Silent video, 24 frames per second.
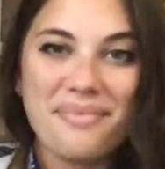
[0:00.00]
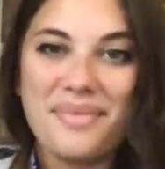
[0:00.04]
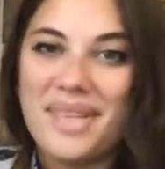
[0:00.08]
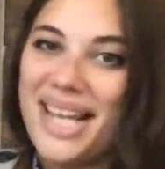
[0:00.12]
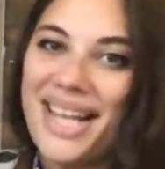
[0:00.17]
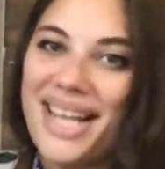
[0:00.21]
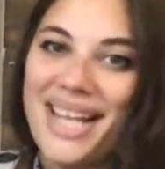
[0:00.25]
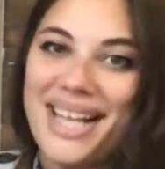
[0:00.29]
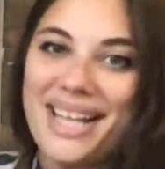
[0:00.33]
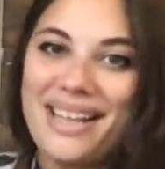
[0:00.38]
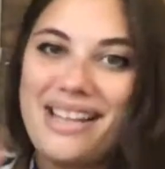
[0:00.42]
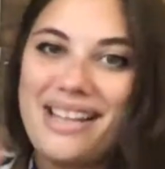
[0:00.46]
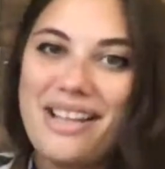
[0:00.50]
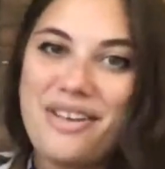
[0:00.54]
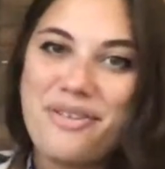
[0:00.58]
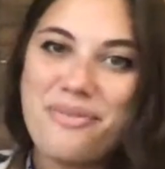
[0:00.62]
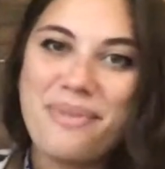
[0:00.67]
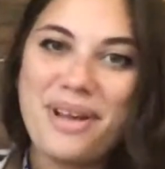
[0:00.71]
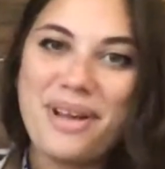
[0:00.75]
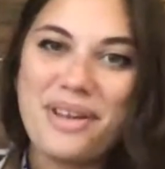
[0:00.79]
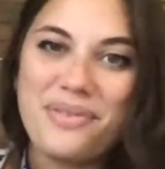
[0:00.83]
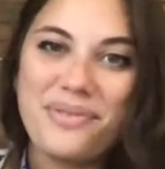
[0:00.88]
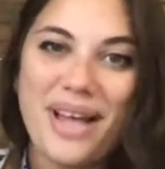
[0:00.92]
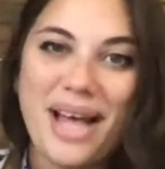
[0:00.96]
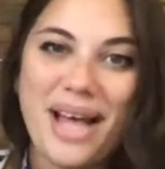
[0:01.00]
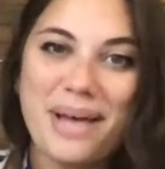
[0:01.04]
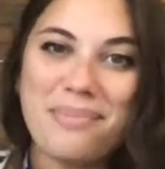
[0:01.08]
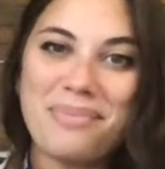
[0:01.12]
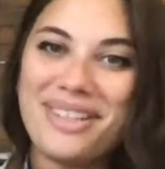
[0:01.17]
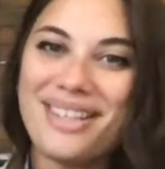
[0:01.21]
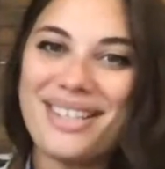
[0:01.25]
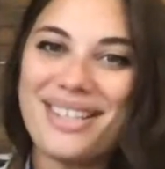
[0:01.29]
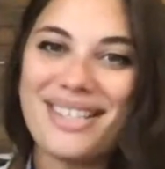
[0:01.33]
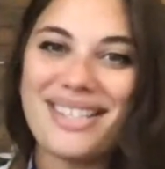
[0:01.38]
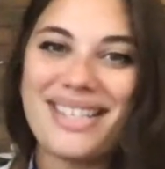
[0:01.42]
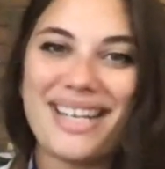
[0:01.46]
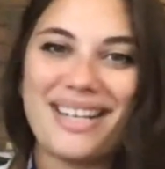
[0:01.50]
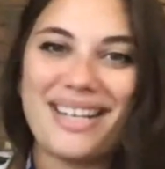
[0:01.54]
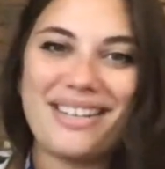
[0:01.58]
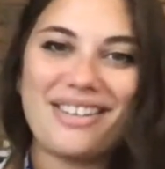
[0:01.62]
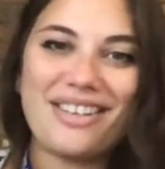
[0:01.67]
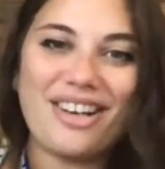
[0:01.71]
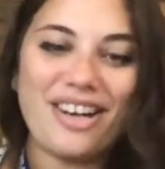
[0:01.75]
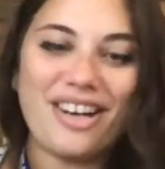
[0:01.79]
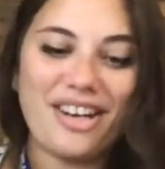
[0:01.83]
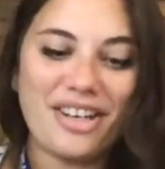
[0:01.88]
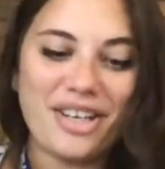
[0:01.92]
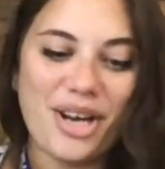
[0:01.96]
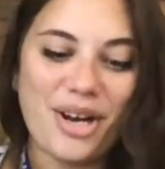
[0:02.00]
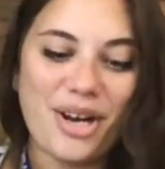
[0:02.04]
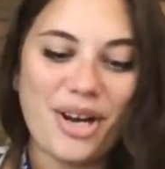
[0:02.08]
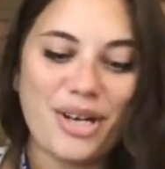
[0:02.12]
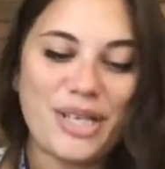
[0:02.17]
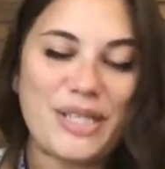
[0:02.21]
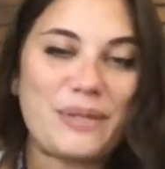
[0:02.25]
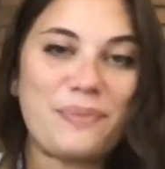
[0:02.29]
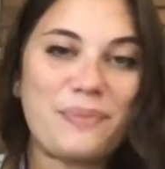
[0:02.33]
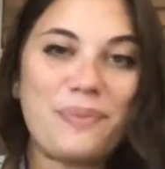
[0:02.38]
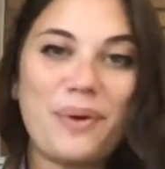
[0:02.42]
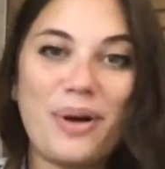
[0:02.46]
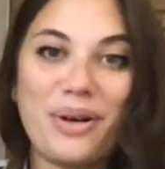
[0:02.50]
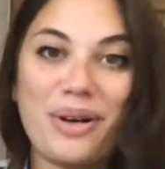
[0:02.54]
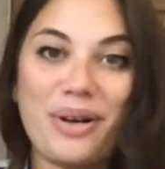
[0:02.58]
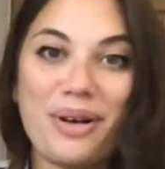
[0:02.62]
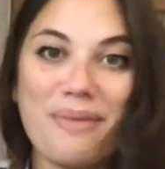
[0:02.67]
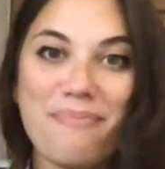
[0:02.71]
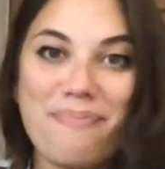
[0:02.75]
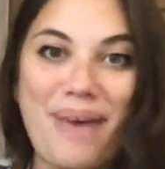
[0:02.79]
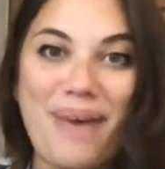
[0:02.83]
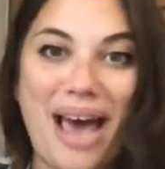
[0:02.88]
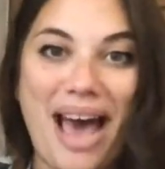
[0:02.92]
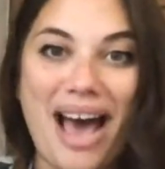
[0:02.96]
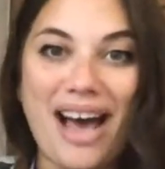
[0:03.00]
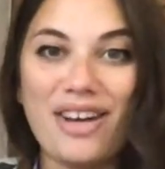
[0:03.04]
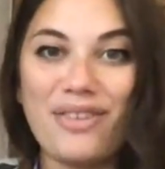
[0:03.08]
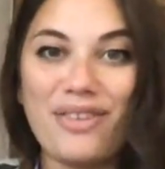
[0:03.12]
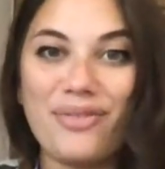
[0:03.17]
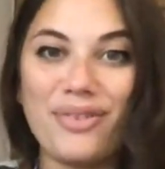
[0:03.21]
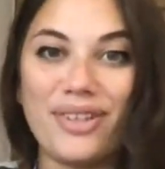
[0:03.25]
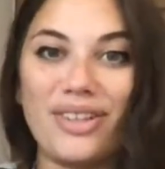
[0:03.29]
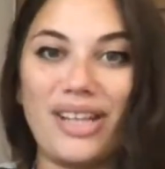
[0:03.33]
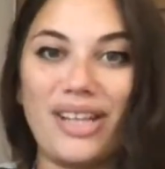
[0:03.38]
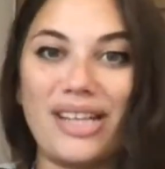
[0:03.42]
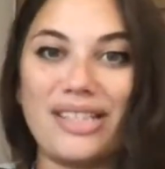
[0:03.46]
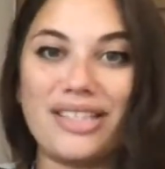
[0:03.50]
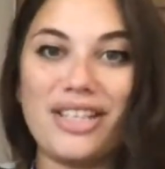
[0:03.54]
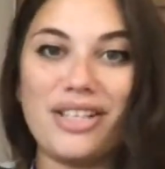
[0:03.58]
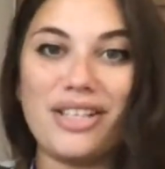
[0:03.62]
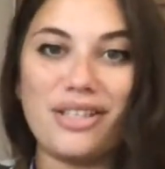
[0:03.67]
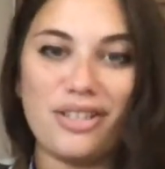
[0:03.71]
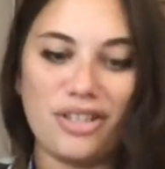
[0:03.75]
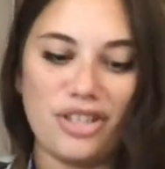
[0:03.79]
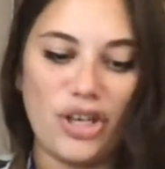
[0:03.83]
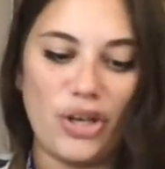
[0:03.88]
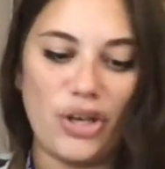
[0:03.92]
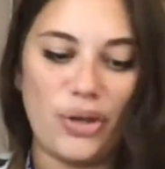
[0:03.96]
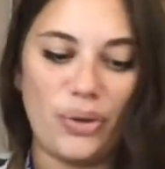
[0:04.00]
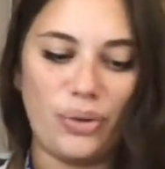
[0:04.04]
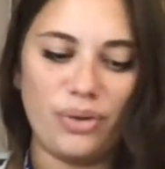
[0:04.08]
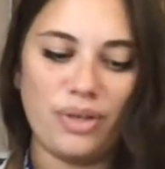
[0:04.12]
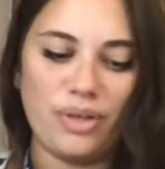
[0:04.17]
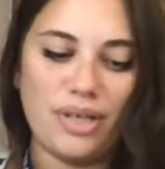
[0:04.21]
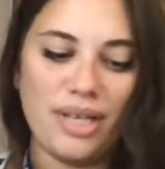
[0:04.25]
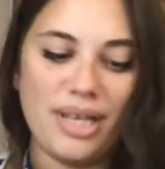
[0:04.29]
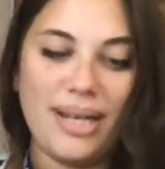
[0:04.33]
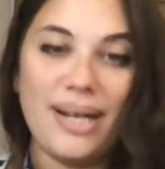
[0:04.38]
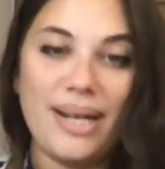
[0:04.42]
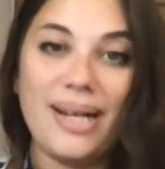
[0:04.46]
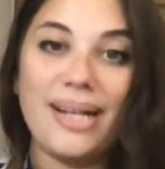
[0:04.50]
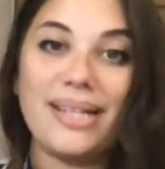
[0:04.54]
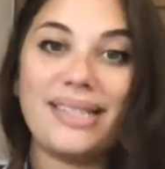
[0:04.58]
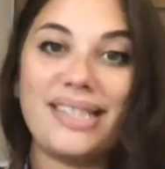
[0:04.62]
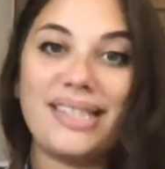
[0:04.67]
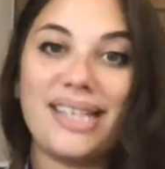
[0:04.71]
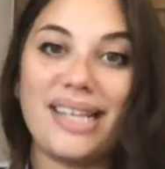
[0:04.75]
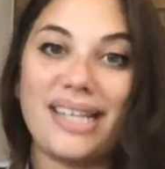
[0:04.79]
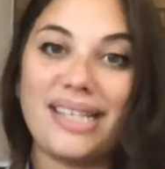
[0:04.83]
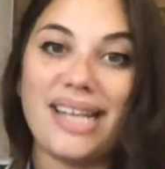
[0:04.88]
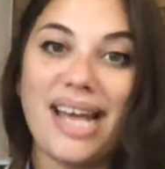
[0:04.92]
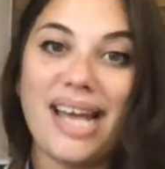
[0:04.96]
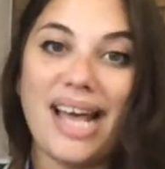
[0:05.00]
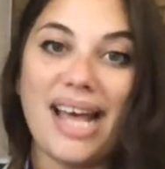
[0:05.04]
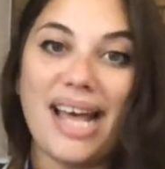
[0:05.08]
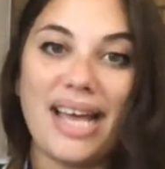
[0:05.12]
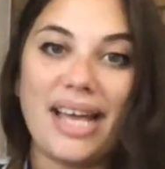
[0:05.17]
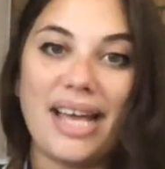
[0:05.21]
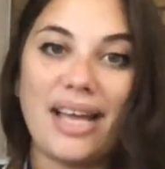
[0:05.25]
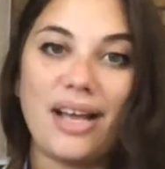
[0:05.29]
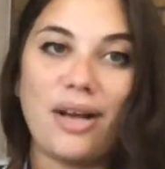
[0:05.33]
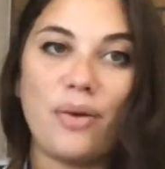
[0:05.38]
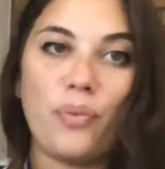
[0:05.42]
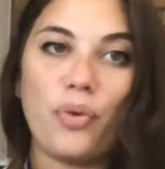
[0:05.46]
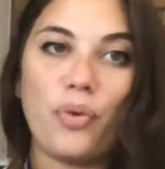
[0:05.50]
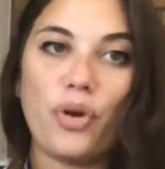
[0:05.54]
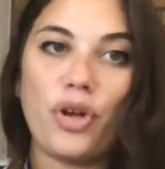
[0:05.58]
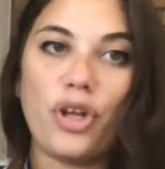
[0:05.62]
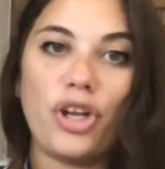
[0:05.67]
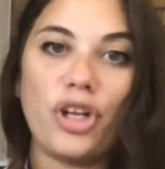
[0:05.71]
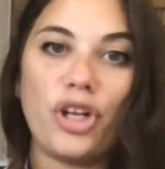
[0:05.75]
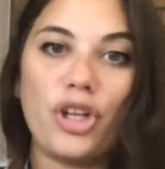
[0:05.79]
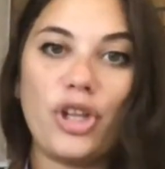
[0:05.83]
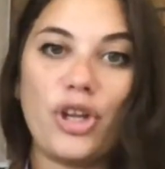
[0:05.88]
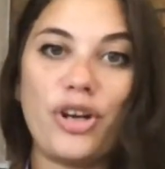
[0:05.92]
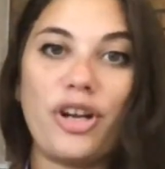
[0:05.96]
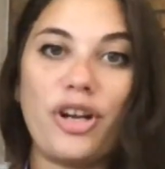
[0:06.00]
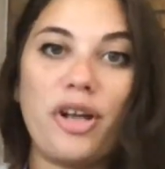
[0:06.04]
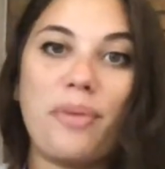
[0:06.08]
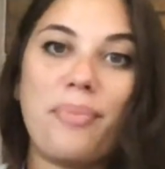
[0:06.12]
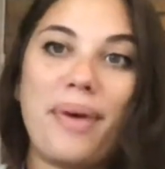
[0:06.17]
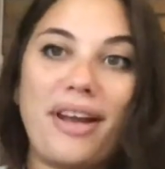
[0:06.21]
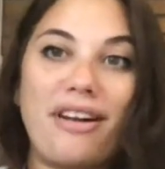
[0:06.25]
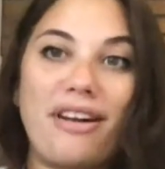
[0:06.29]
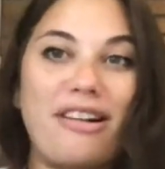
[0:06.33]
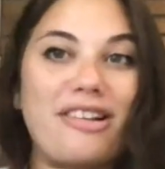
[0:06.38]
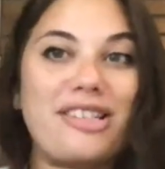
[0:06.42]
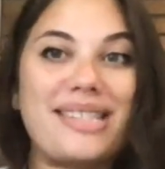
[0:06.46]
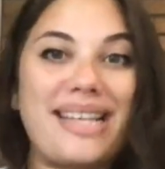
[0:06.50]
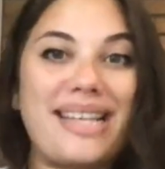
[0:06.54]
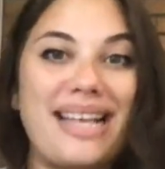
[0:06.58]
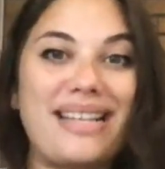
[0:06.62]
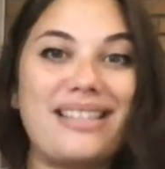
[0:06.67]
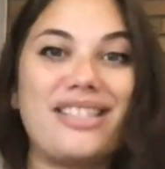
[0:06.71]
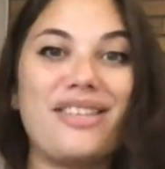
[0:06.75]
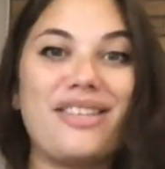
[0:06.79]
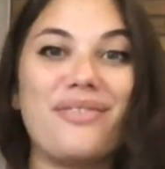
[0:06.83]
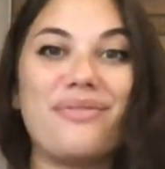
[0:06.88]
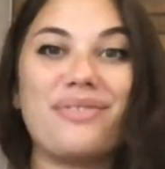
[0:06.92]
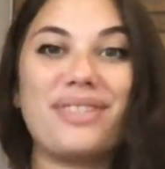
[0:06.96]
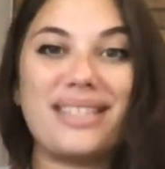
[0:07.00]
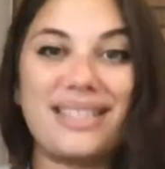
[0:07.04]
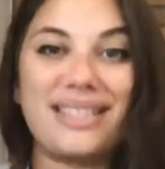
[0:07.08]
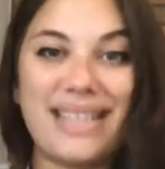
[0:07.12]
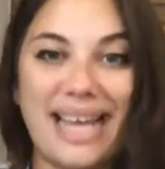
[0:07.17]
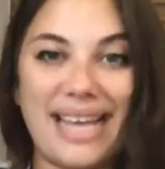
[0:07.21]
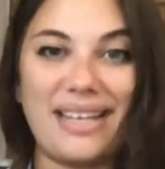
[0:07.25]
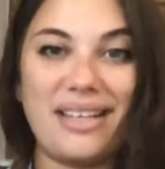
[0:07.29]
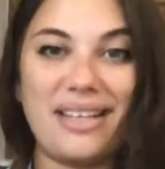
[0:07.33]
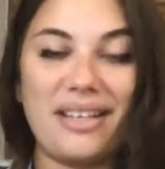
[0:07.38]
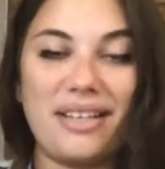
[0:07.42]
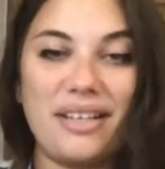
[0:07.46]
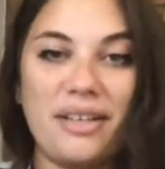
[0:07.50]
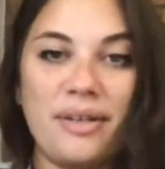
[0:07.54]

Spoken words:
Hello, my fabulous kindergartners. Welcome back for lesson 2. Today, we're going to learn about our sense of sight.